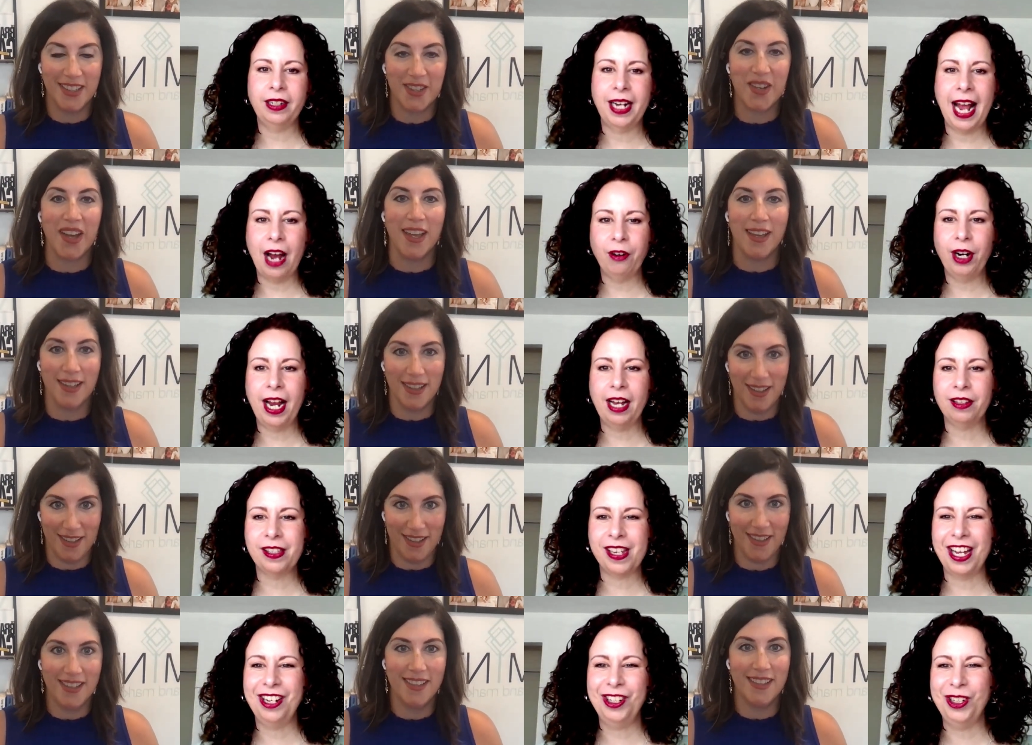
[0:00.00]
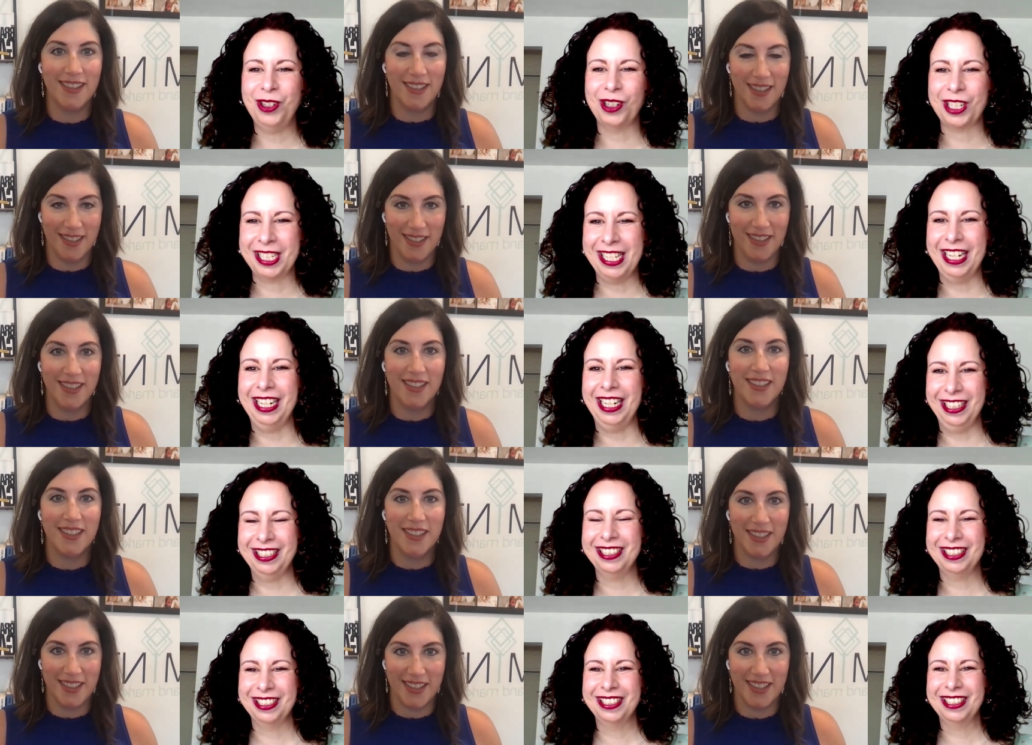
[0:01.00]
Speaker 1: an hour outside of new york city
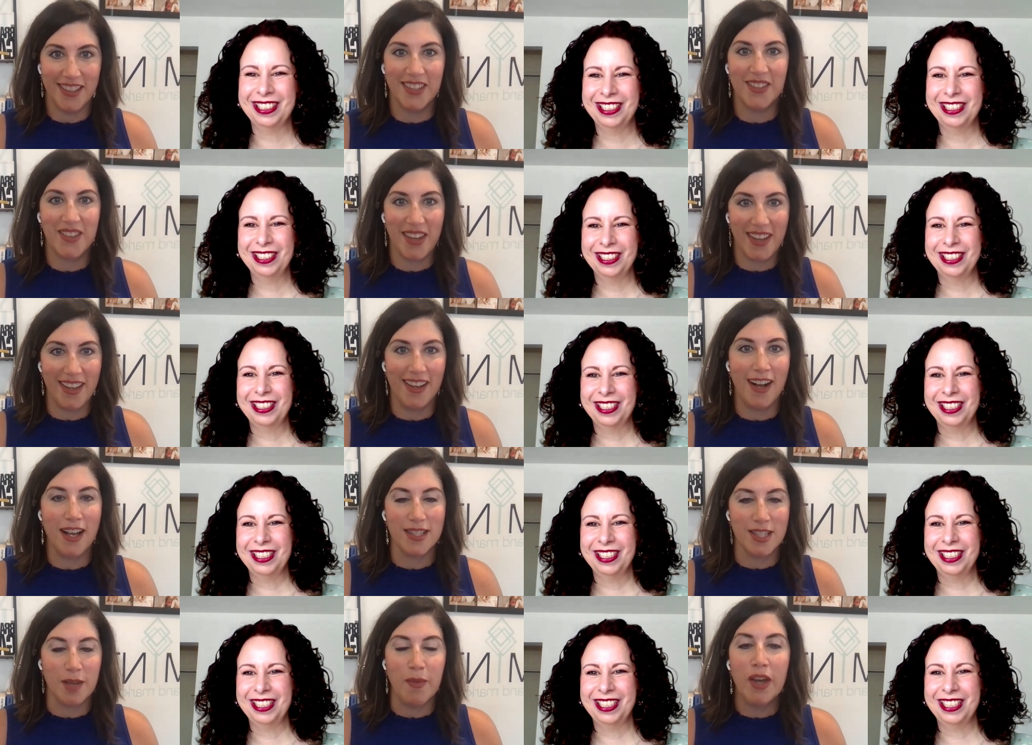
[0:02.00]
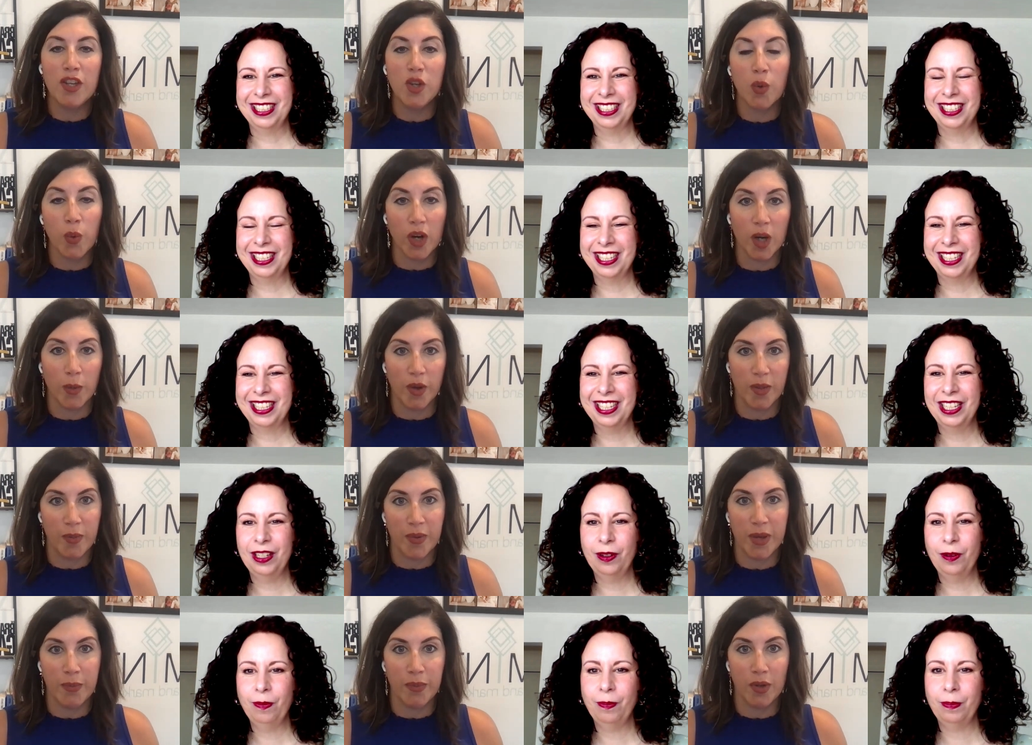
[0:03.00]
Speaker 2: okay awesome and you work with
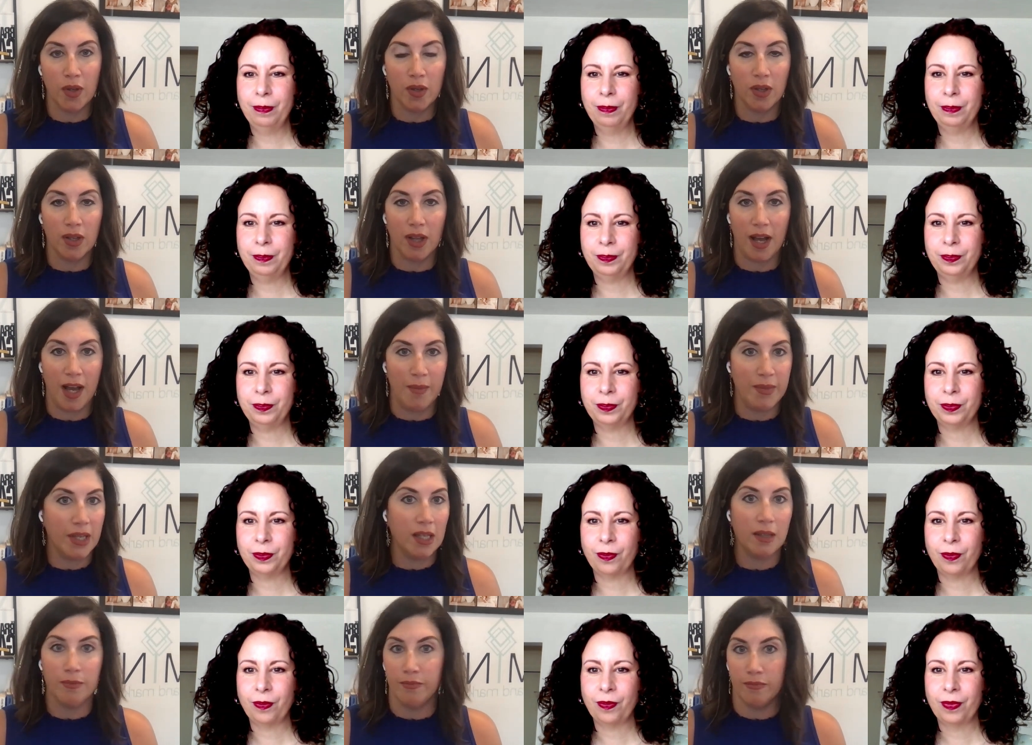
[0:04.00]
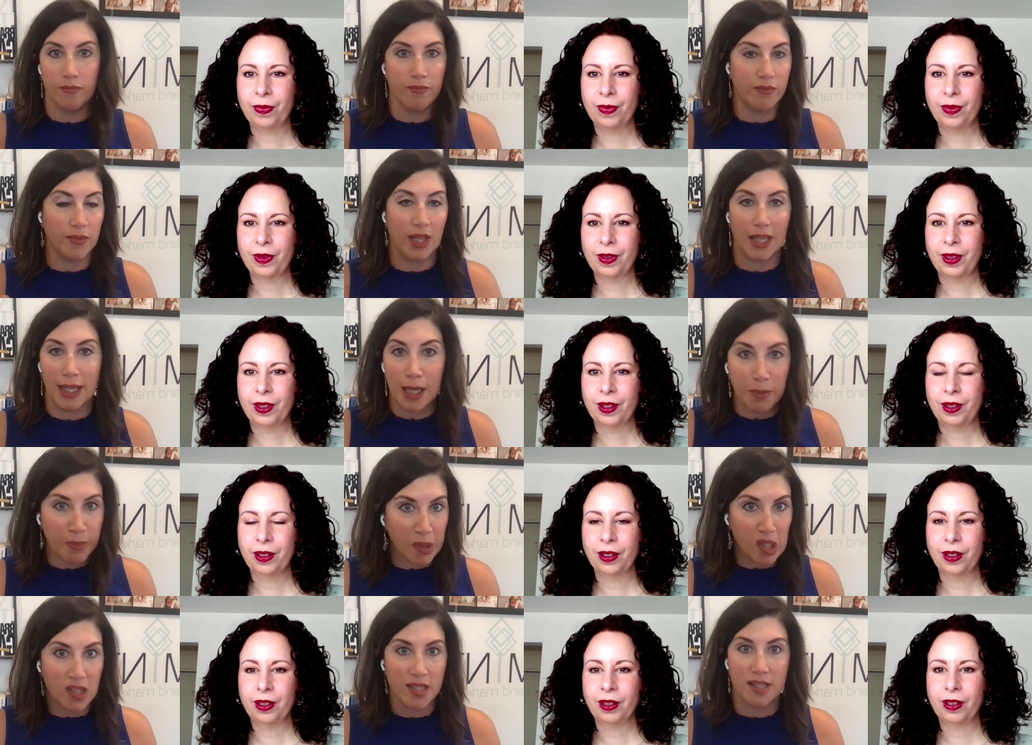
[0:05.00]
people um, like in
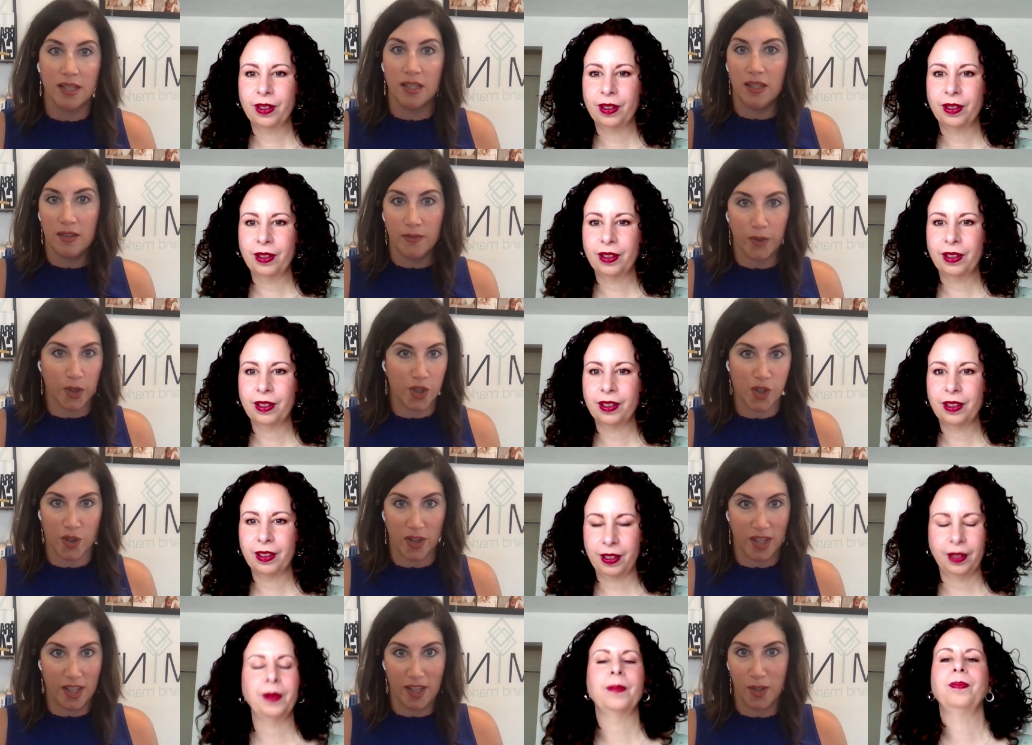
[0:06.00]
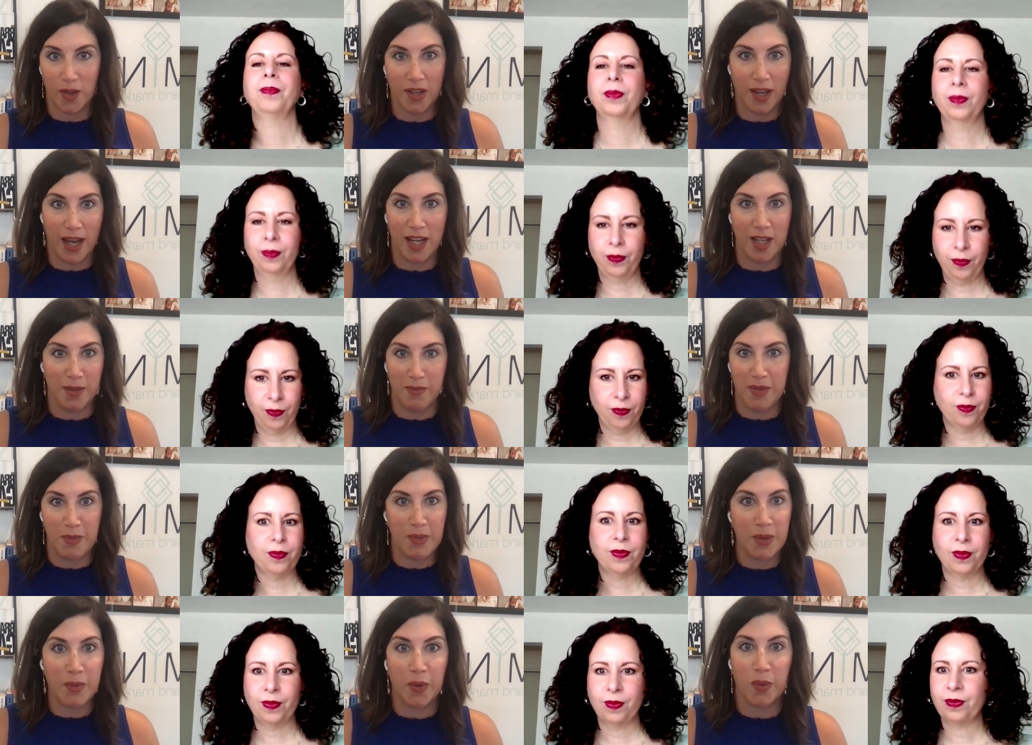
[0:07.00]
person, virtually, you could kind of meet
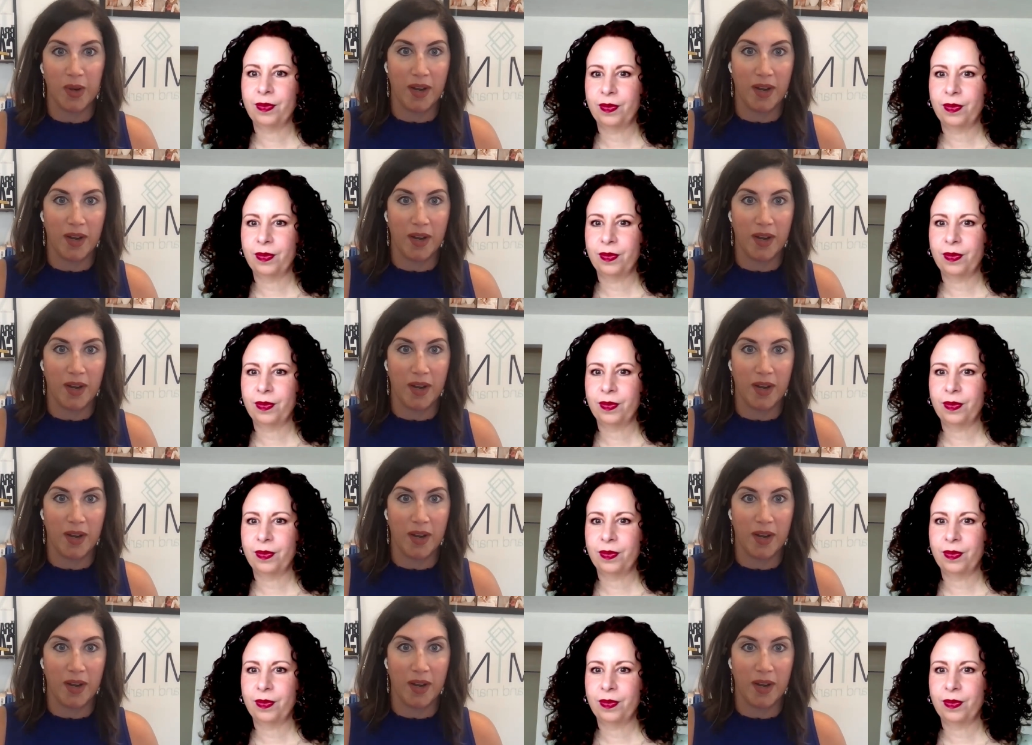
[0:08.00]
people